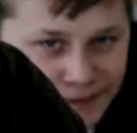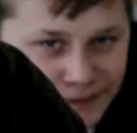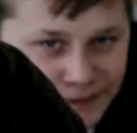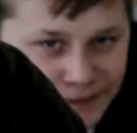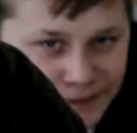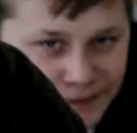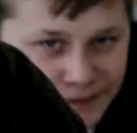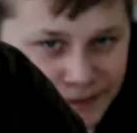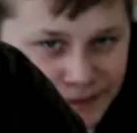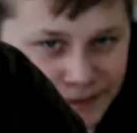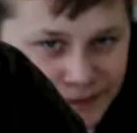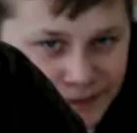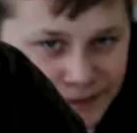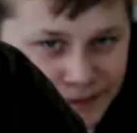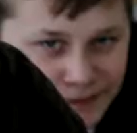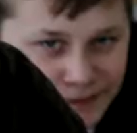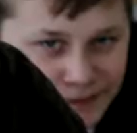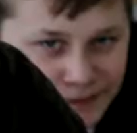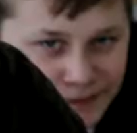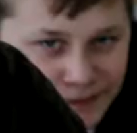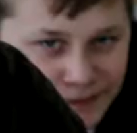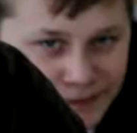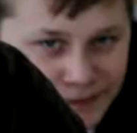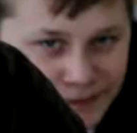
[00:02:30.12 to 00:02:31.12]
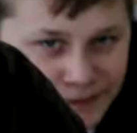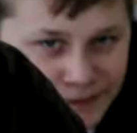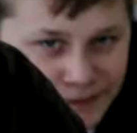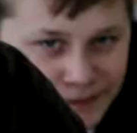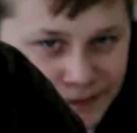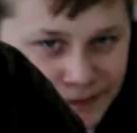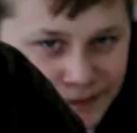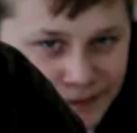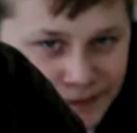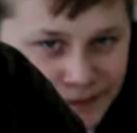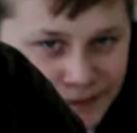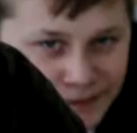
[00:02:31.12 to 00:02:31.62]

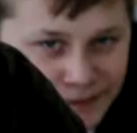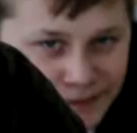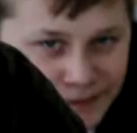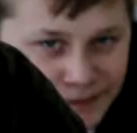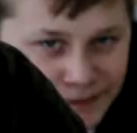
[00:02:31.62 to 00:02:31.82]
(silence)